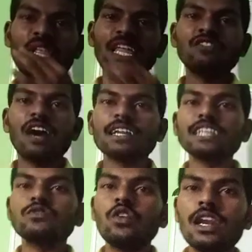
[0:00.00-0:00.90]
Then what
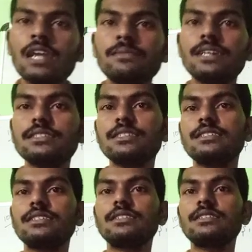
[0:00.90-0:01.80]
is whole
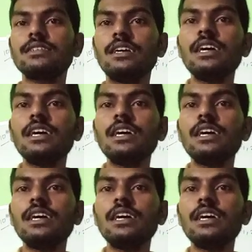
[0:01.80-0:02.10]
numbers?